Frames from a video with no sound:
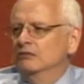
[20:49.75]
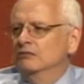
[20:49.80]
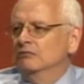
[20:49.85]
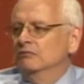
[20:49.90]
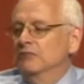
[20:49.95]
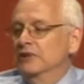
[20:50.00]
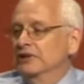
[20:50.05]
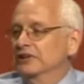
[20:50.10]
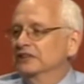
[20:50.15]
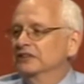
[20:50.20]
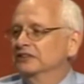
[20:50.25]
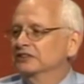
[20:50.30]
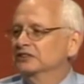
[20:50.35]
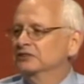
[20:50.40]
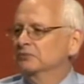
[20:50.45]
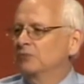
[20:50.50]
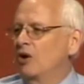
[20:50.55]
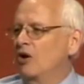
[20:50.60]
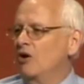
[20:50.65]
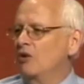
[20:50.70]
but in the
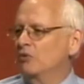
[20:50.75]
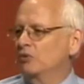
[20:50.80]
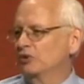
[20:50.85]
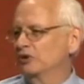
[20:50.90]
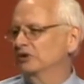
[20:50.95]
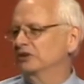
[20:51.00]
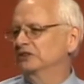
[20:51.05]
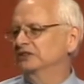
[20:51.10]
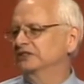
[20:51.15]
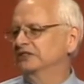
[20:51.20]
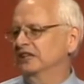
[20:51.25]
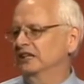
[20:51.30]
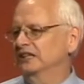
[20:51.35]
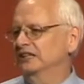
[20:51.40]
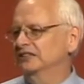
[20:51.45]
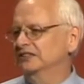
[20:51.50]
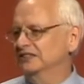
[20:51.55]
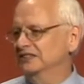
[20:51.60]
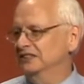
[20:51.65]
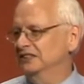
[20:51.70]
small rural
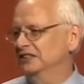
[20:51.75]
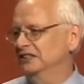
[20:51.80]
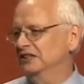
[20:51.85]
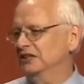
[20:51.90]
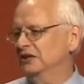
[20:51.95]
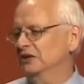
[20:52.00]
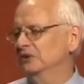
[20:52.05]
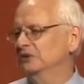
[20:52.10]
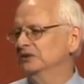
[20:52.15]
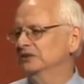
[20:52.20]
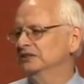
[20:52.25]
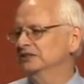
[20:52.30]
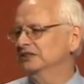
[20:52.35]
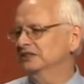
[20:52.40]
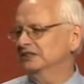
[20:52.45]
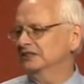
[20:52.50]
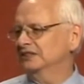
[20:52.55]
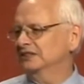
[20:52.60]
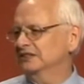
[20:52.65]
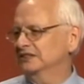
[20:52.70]
settings of the
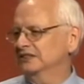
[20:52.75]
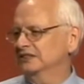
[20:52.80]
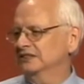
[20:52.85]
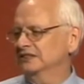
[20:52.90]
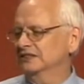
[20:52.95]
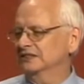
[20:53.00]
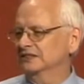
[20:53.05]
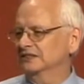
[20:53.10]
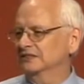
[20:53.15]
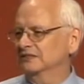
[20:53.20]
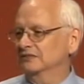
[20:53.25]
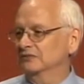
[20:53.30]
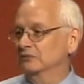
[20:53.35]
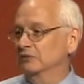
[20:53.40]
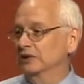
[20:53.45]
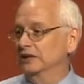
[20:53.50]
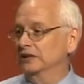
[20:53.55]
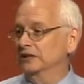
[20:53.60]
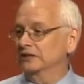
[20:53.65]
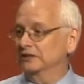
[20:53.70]
Dakotas
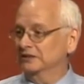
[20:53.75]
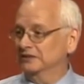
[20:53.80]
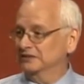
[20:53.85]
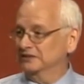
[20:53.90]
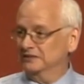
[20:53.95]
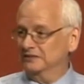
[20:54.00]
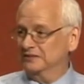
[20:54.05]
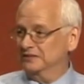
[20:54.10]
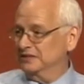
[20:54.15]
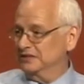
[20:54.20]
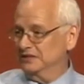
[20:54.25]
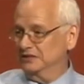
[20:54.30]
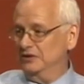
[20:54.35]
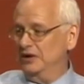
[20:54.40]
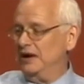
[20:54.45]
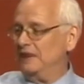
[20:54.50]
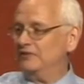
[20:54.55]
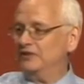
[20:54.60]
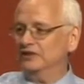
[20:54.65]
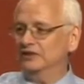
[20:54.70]
where you
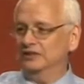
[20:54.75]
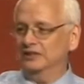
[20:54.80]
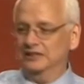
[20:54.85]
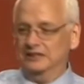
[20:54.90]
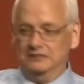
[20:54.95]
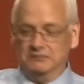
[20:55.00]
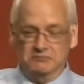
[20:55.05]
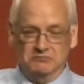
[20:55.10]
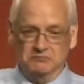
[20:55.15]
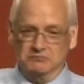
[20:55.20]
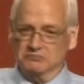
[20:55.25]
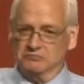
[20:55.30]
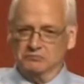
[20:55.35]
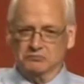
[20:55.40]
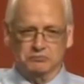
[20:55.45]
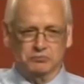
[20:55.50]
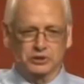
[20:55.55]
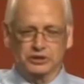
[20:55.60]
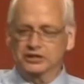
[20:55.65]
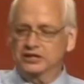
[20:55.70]
have to
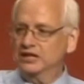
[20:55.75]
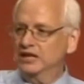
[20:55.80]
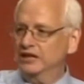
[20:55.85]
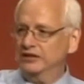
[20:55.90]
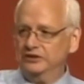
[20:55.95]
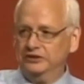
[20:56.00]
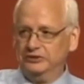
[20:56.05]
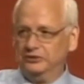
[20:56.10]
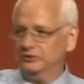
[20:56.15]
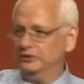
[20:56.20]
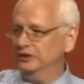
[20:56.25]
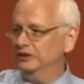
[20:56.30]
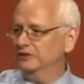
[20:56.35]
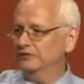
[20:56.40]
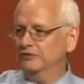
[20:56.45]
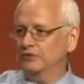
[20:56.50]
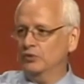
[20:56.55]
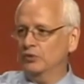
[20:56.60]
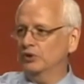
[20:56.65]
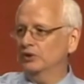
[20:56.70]
put together 3 or
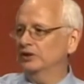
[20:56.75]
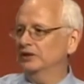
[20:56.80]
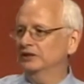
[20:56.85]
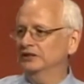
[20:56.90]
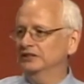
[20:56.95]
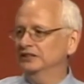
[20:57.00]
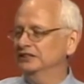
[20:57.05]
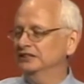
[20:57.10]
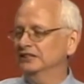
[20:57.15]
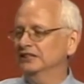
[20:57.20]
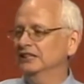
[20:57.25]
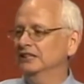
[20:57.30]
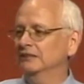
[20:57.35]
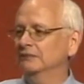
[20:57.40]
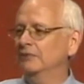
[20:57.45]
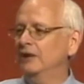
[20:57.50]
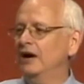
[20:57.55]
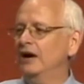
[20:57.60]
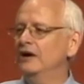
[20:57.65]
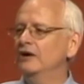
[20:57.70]
4 at least to get
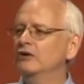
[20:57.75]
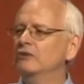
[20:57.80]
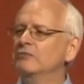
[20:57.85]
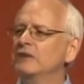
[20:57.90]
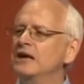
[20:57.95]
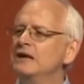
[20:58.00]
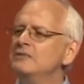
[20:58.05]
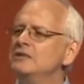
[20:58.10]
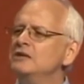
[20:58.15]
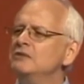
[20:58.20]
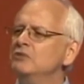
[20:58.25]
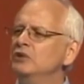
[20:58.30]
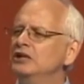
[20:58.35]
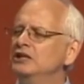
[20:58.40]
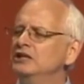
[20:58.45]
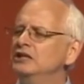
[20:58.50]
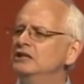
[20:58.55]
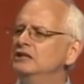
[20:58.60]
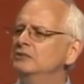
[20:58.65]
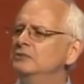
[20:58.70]
it by, or maybe we
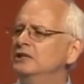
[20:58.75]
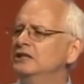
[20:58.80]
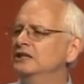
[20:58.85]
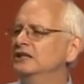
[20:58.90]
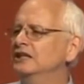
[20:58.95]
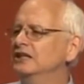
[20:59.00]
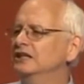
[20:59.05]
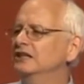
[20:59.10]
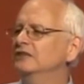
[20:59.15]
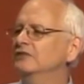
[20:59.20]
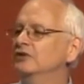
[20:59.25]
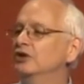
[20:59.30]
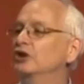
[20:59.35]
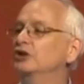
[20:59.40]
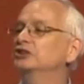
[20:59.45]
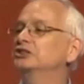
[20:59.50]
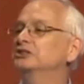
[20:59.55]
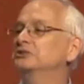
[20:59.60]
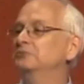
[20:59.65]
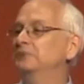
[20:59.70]
need to be thinking of
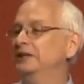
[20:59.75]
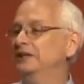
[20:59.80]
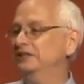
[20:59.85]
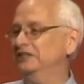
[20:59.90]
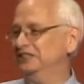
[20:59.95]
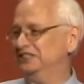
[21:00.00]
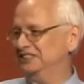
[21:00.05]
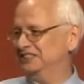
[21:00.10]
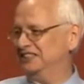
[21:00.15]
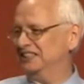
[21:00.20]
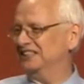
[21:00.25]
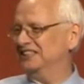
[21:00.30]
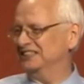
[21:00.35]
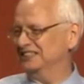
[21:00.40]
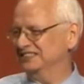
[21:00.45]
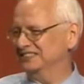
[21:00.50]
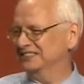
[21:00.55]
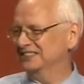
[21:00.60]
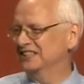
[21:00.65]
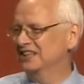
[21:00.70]
larger parish
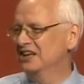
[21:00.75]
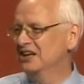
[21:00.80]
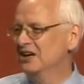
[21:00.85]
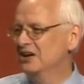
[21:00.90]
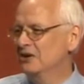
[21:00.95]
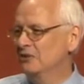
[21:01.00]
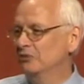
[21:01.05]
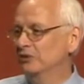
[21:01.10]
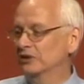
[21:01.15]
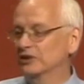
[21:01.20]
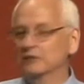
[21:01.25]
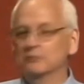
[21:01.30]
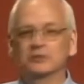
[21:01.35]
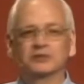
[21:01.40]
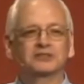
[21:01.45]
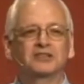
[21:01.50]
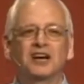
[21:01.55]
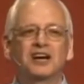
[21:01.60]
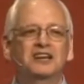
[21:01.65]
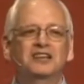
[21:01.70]
settings with a
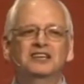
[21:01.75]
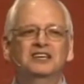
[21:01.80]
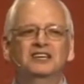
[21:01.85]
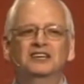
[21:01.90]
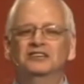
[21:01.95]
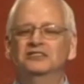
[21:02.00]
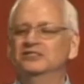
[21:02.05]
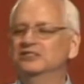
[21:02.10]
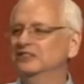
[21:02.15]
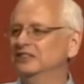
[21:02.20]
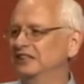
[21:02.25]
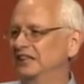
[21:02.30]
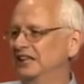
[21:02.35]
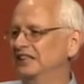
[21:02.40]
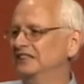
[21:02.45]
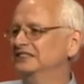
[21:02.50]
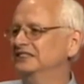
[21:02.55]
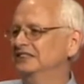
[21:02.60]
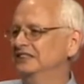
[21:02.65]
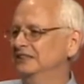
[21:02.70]
presiding elder that
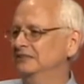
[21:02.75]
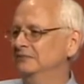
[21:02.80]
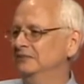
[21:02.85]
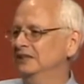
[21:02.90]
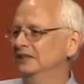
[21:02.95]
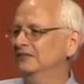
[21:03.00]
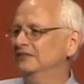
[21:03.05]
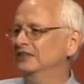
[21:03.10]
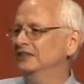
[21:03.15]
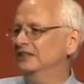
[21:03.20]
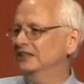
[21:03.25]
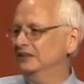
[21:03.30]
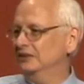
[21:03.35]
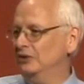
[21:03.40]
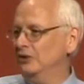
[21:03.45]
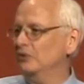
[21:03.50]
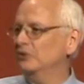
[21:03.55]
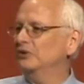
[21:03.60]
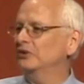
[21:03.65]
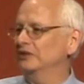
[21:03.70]
has the MDiv and then
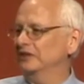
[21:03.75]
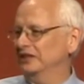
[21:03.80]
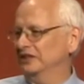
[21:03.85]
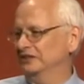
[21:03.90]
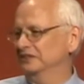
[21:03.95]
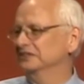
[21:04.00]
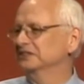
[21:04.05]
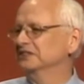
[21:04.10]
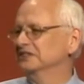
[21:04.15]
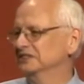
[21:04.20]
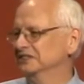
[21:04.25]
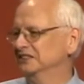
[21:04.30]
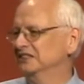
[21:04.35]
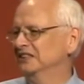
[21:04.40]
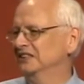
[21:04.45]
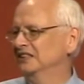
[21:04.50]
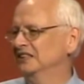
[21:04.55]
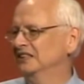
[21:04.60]
local elders